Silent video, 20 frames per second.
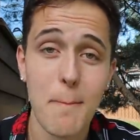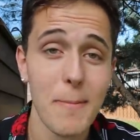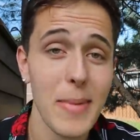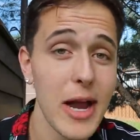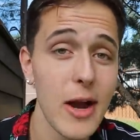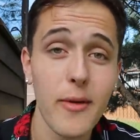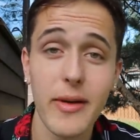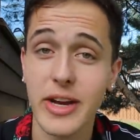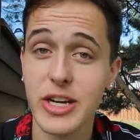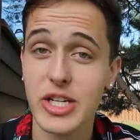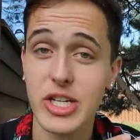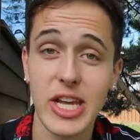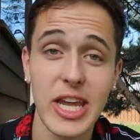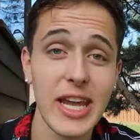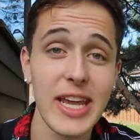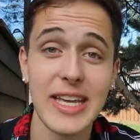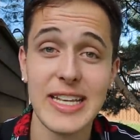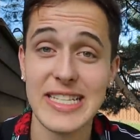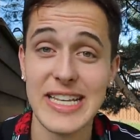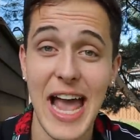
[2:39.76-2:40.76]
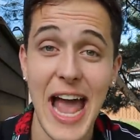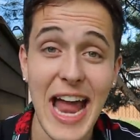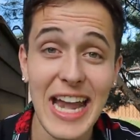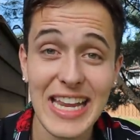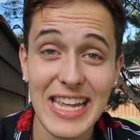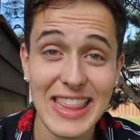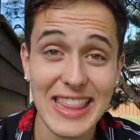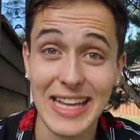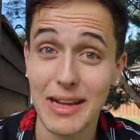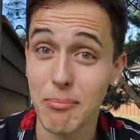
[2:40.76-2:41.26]
marriage, kids,
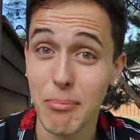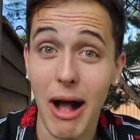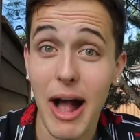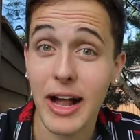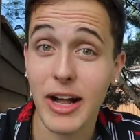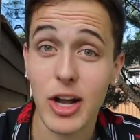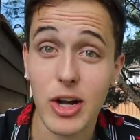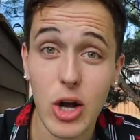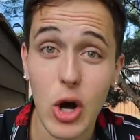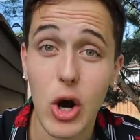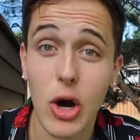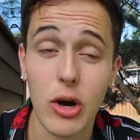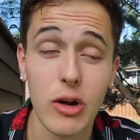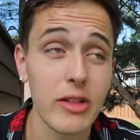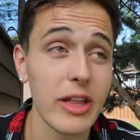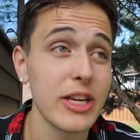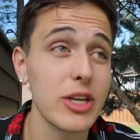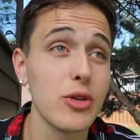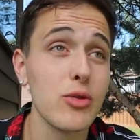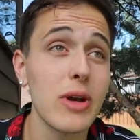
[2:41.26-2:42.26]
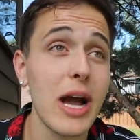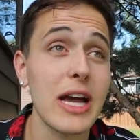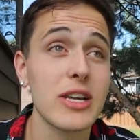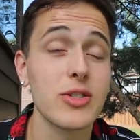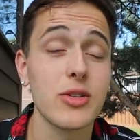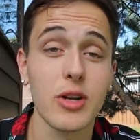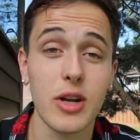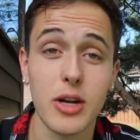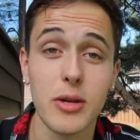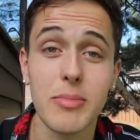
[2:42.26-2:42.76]
anything, buying a car. Like you
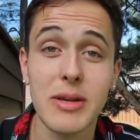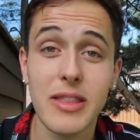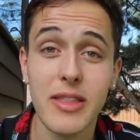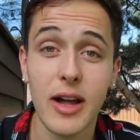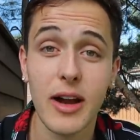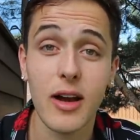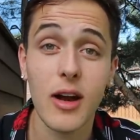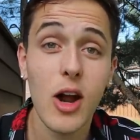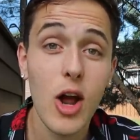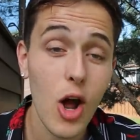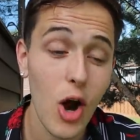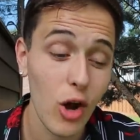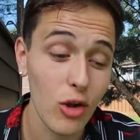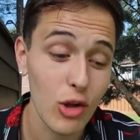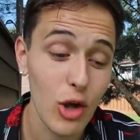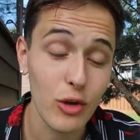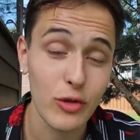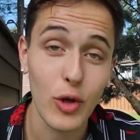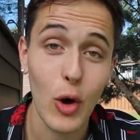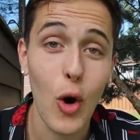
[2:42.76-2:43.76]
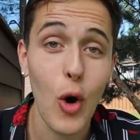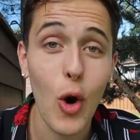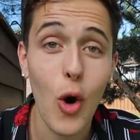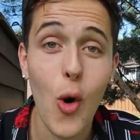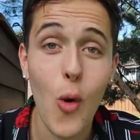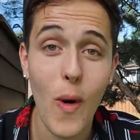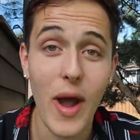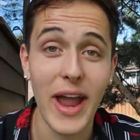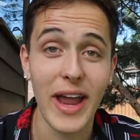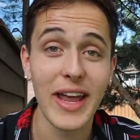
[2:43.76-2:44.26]
guys are gonna be there along the
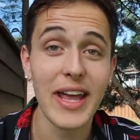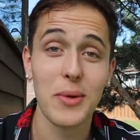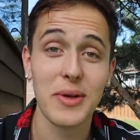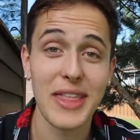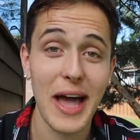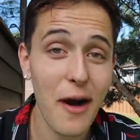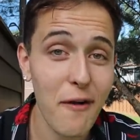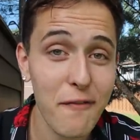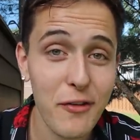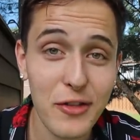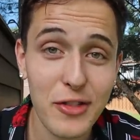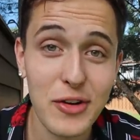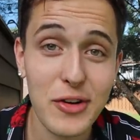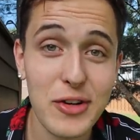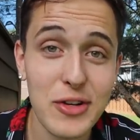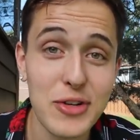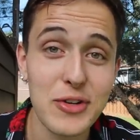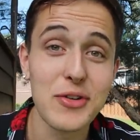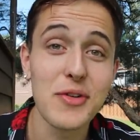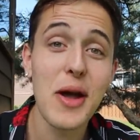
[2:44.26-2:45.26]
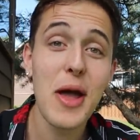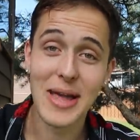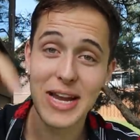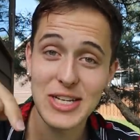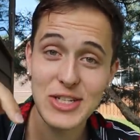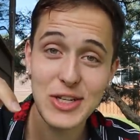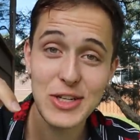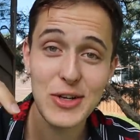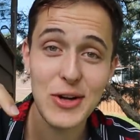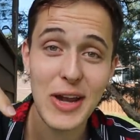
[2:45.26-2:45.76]
whole way. So without further ado,
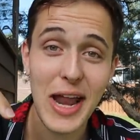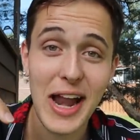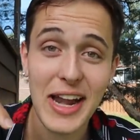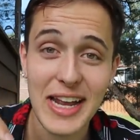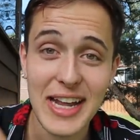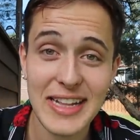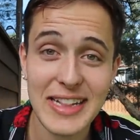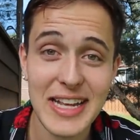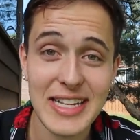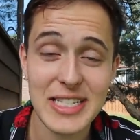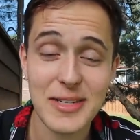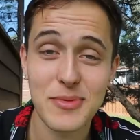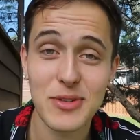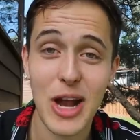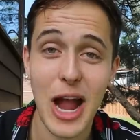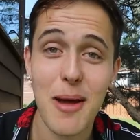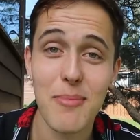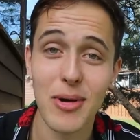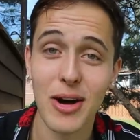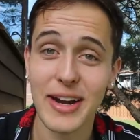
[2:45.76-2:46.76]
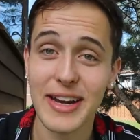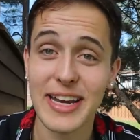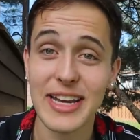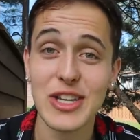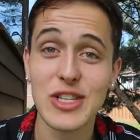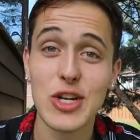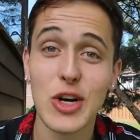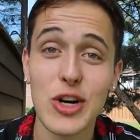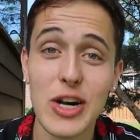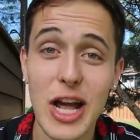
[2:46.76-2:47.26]
make sure to go down and hit that subscribe button
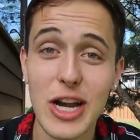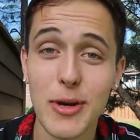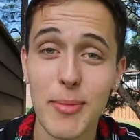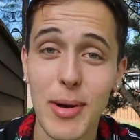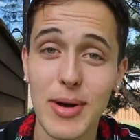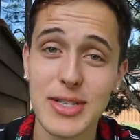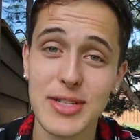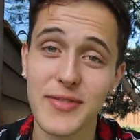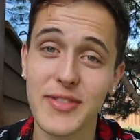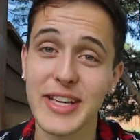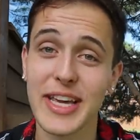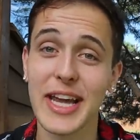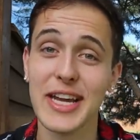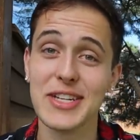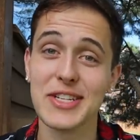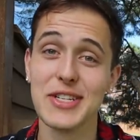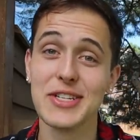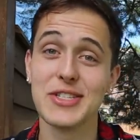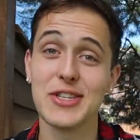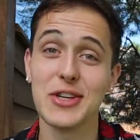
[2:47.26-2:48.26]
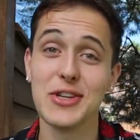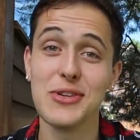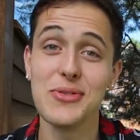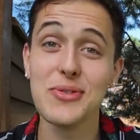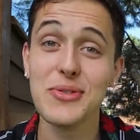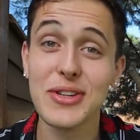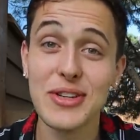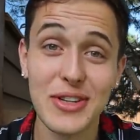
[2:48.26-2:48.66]
and turn on your post notifications so you